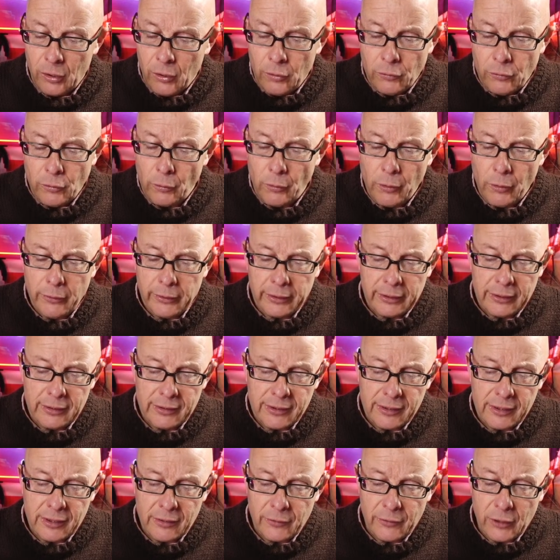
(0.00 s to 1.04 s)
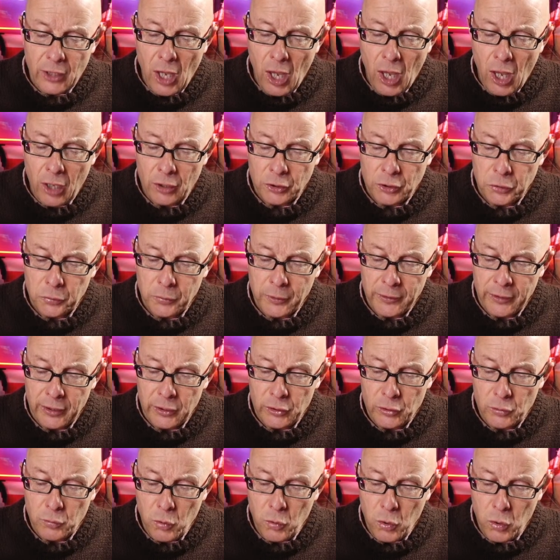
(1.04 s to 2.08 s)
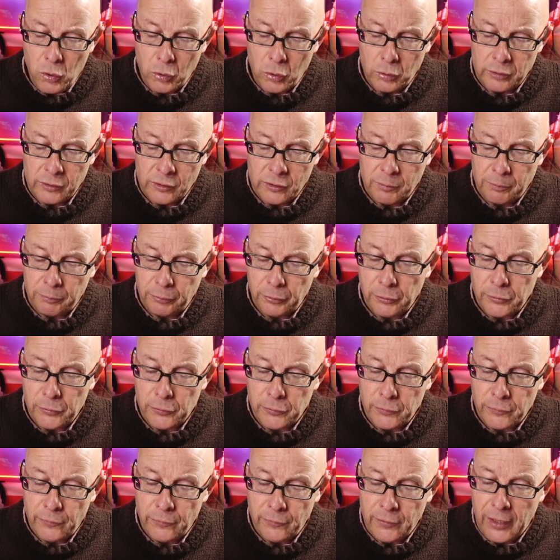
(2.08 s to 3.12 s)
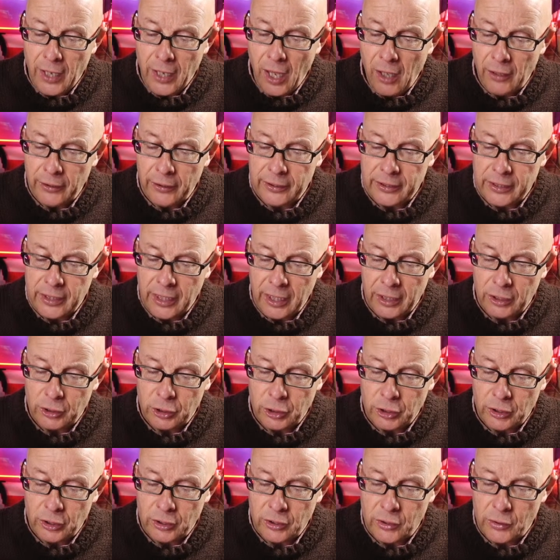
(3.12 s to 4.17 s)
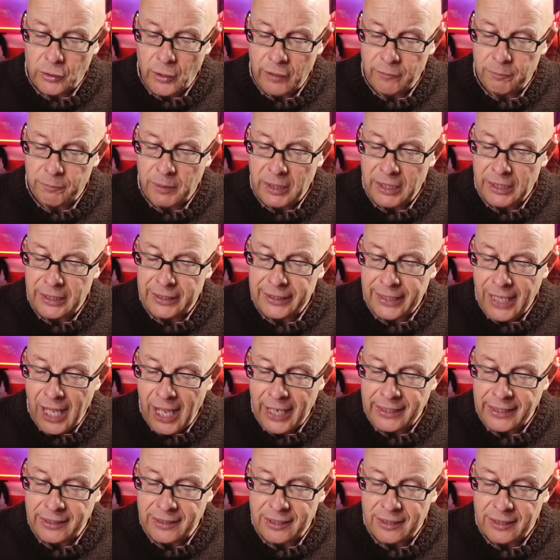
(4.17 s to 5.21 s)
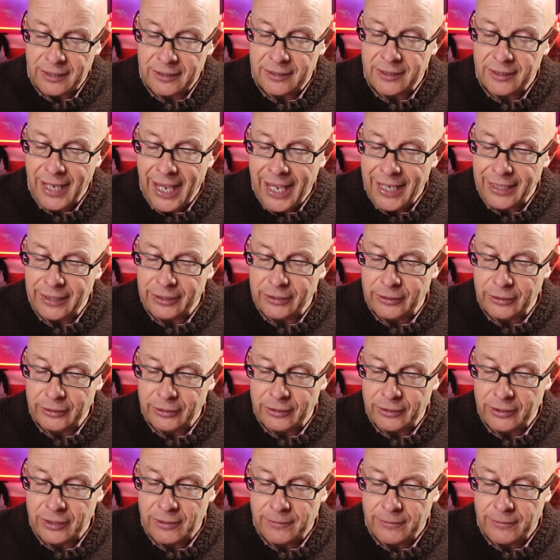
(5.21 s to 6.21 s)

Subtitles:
The ruins of an arch within the walls prove the architecture to have been light and elegant.